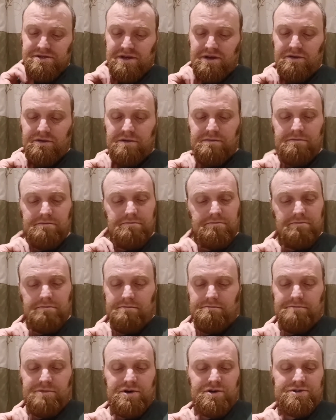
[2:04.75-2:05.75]
You've got the
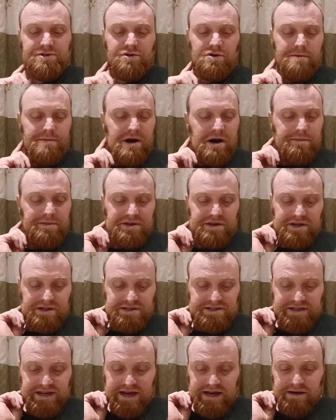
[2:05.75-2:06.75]
Minotaurium armoured
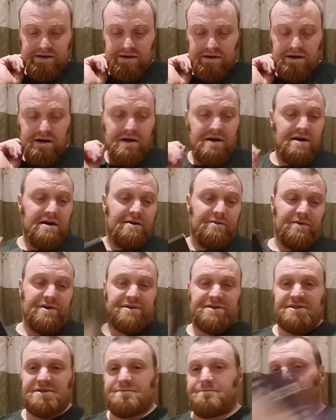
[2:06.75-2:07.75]
container,
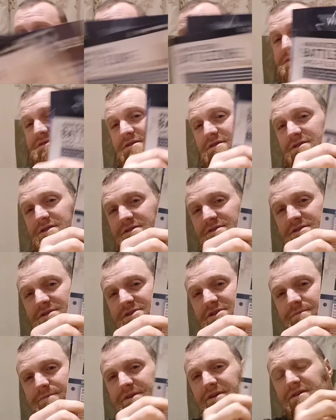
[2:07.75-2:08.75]
which is basically just a
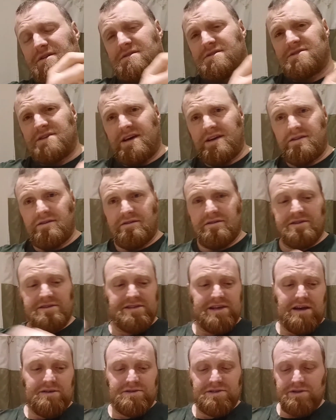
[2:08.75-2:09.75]
shipping container that
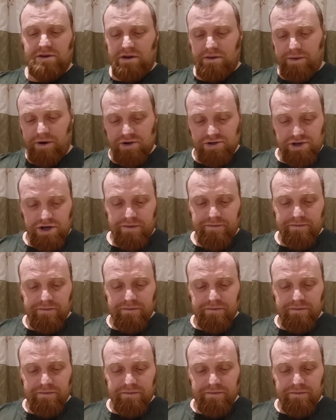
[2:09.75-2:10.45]
sounds slightly posher.